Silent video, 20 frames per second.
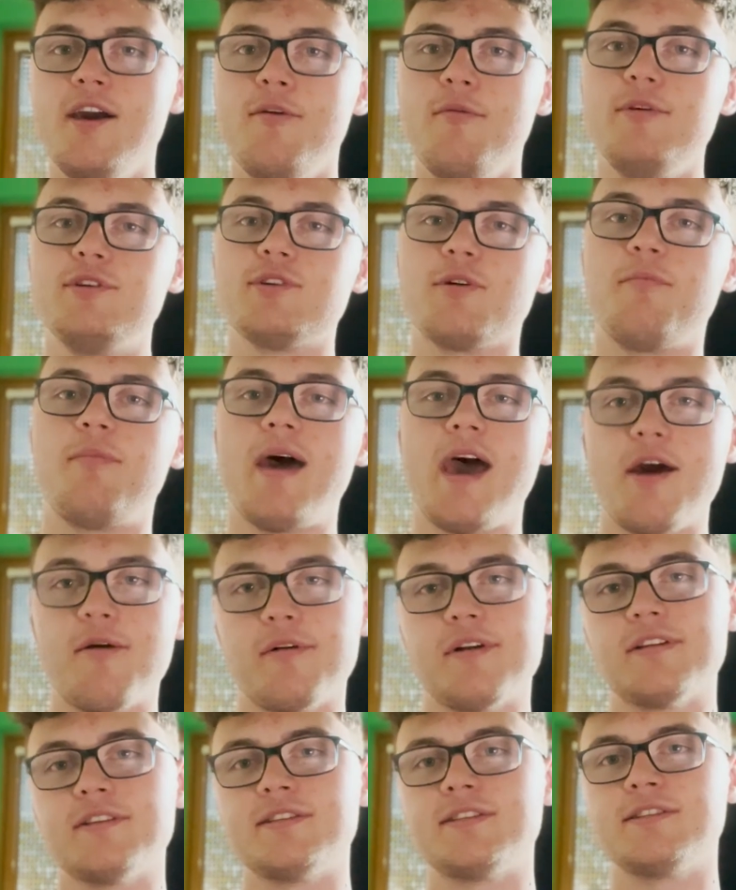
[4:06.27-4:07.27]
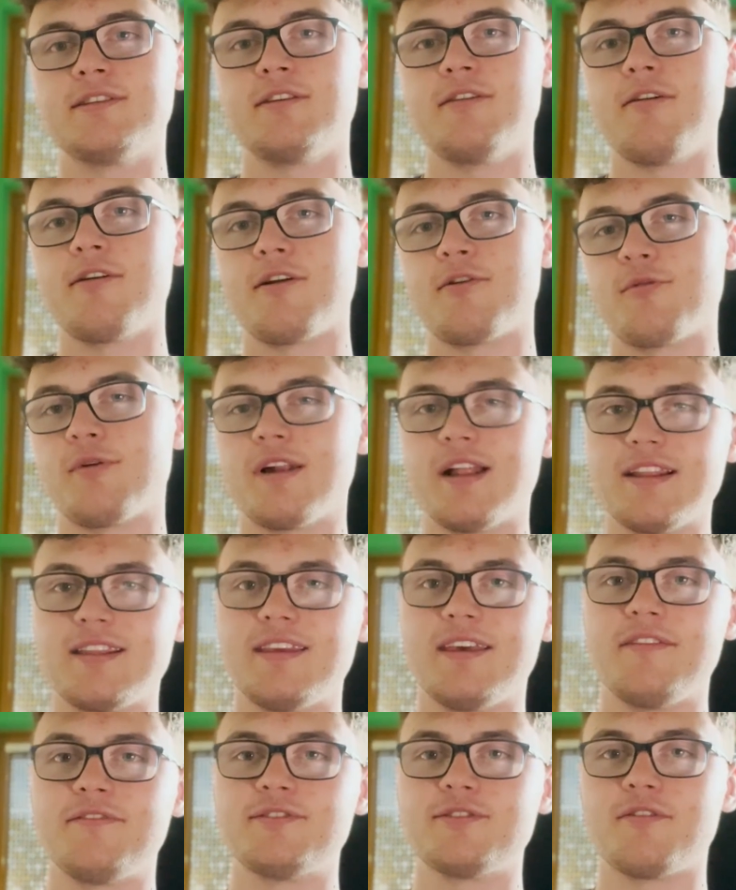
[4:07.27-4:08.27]
which your parents or your
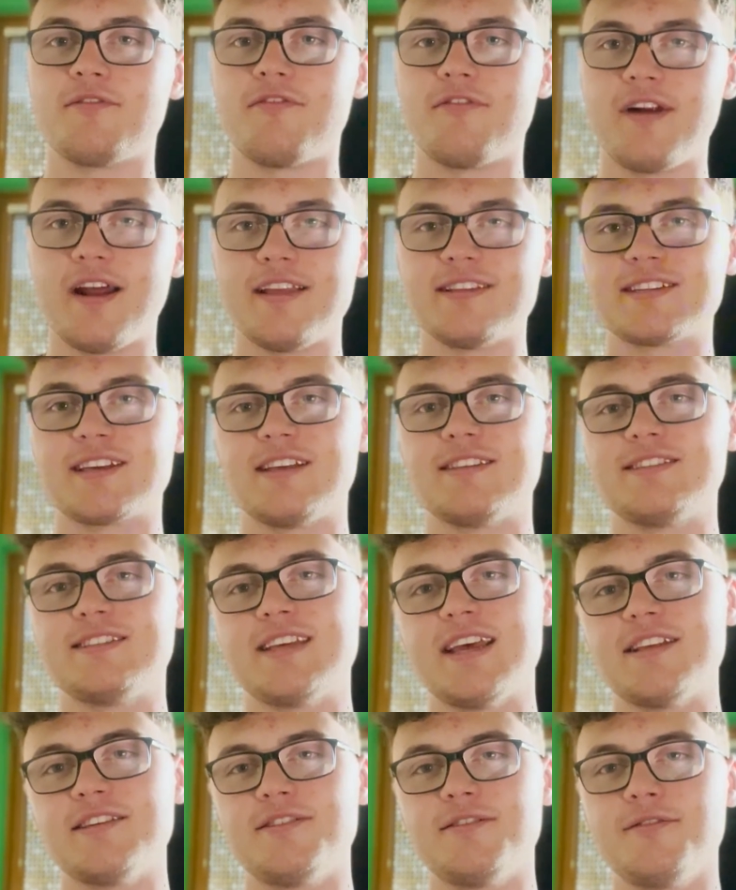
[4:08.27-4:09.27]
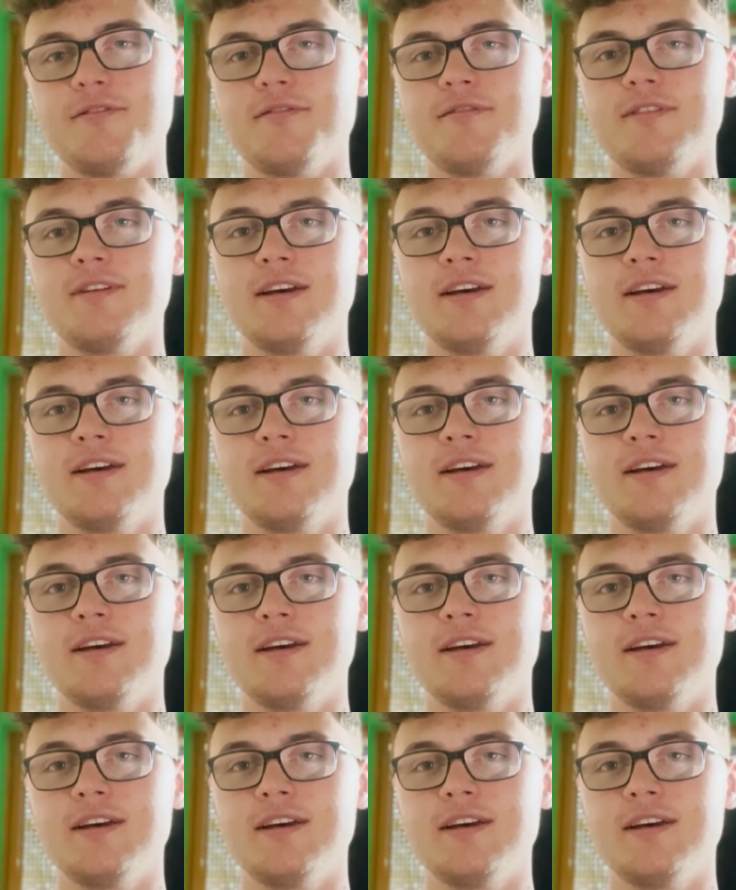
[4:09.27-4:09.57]
relatives or friends can send you.